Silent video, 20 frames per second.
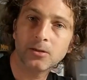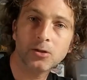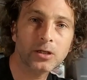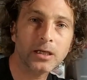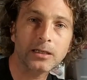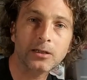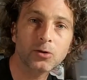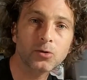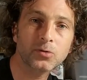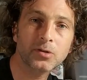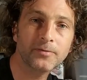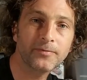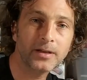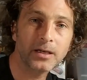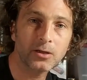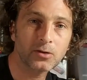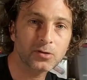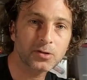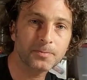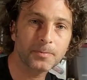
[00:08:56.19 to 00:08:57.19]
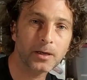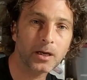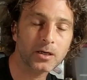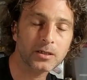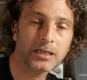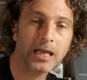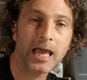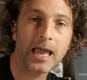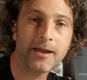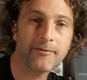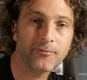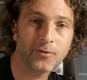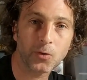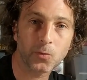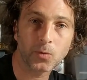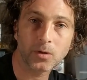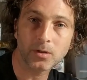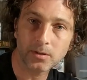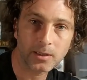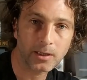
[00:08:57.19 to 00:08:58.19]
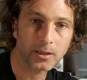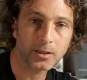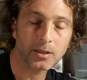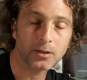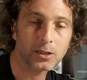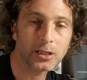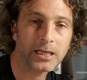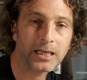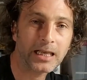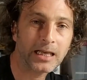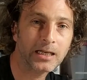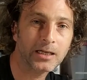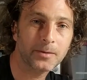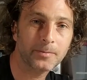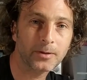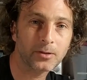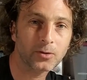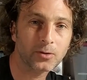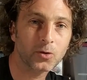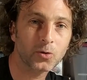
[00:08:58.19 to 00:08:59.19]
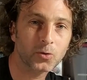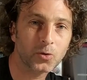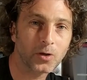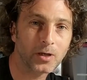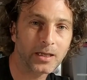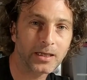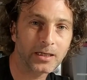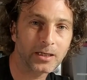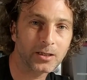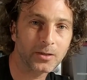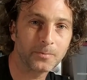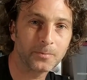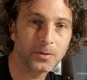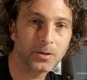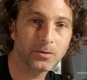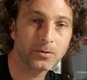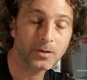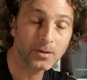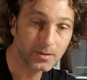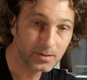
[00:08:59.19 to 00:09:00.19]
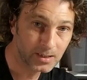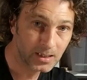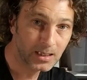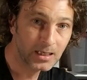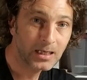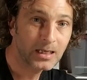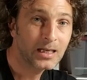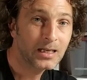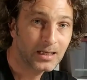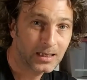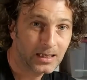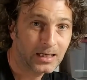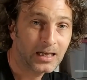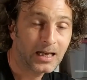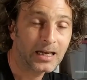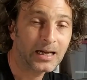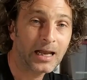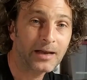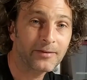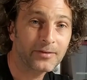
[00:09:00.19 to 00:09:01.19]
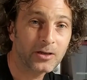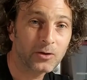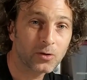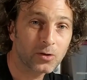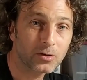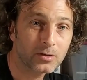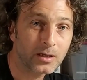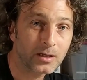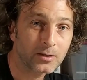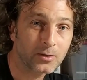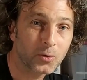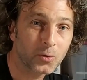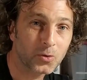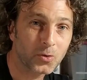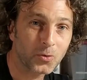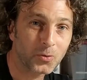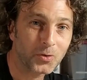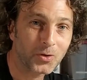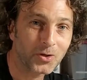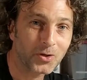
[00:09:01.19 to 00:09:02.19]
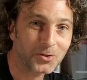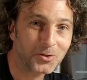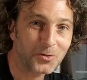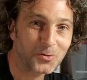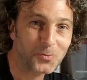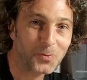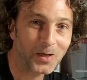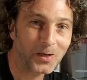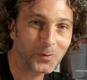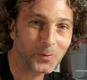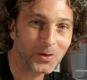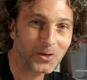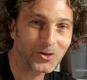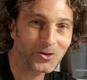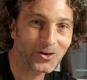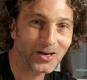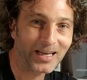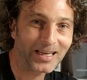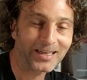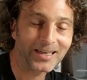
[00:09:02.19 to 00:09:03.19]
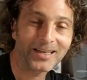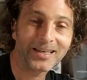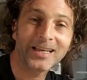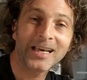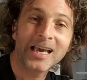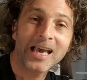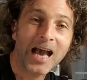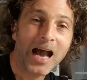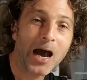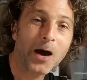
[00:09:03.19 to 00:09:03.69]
Look at loads of videos belong to everyone. Learn all you can about Cocoa line of computers. And have no look at Cocoa Talk as well while you're at it.